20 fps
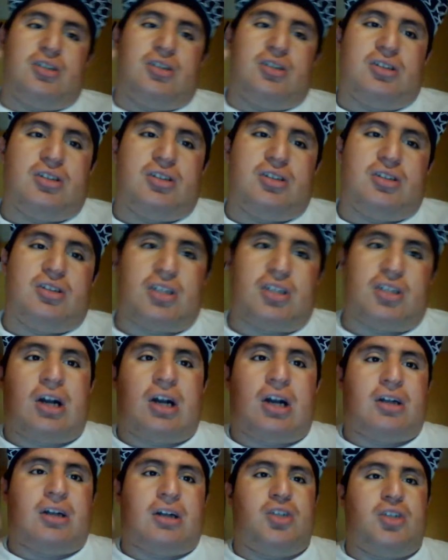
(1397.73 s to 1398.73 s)
The
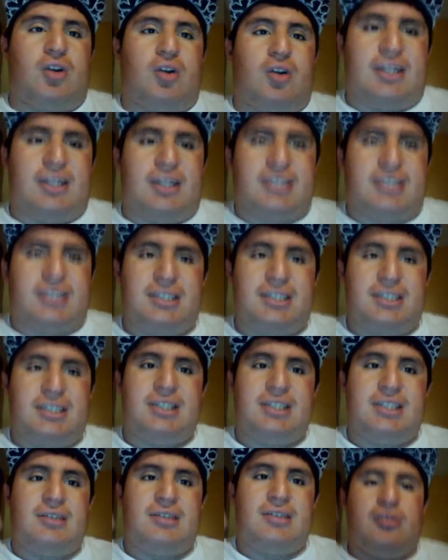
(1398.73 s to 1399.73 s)
Chicago Jordans.
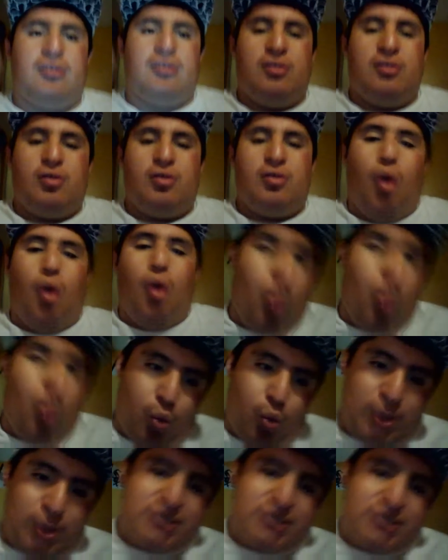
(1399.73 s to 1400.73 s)

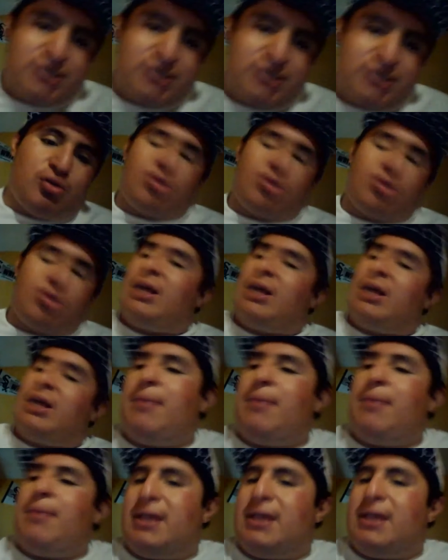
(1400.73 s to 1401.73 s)
Wins 3
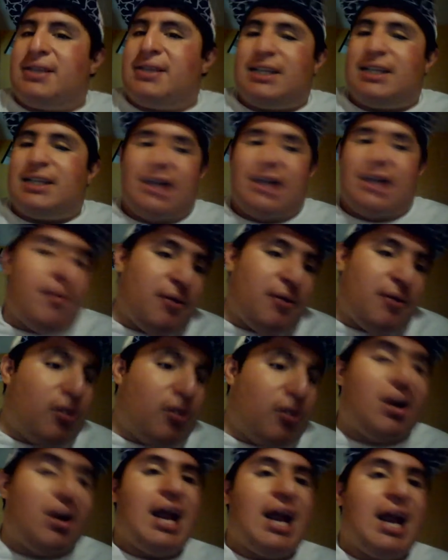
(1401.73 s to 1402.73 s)
NBA, 6 NBA,
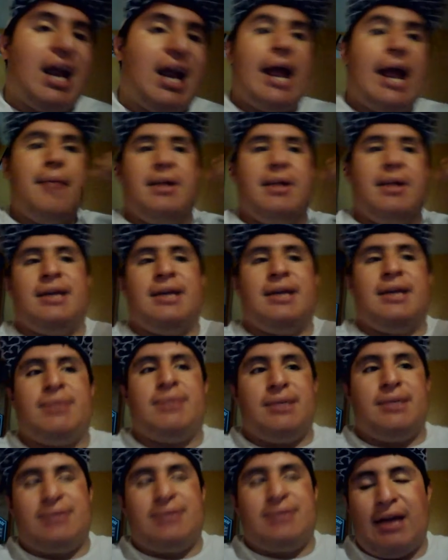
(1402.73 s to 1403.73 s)
4 NBA
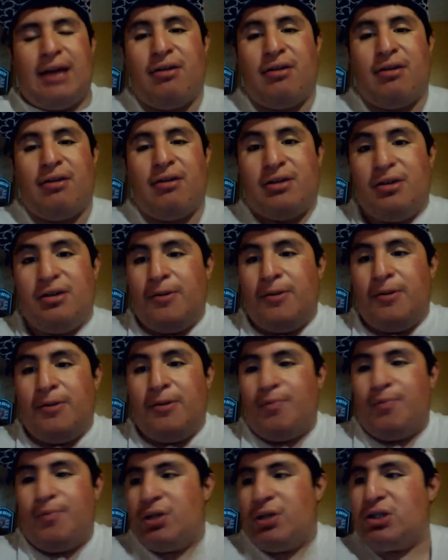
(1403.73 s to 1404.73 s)
championships title.
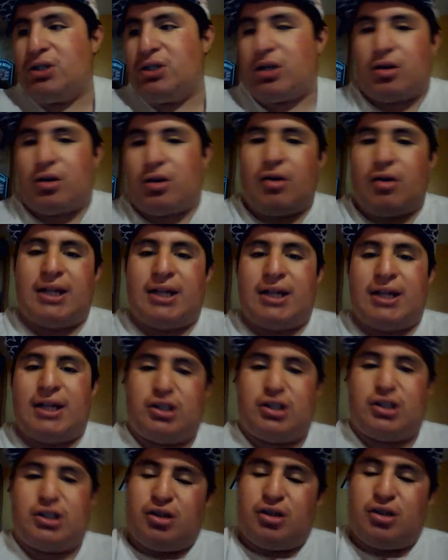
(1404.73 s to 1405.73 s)
Chicago gets
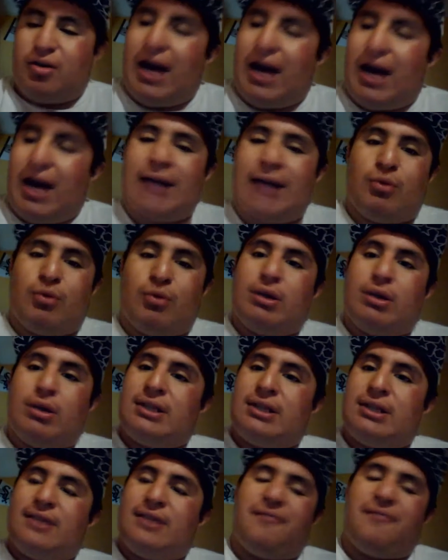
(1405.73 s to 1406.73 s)
actually
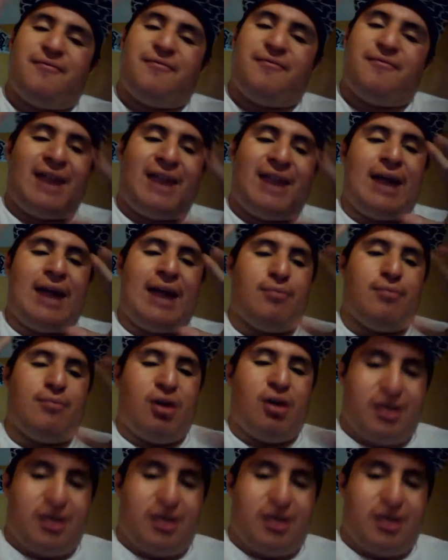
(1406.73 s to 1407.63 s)
5 more.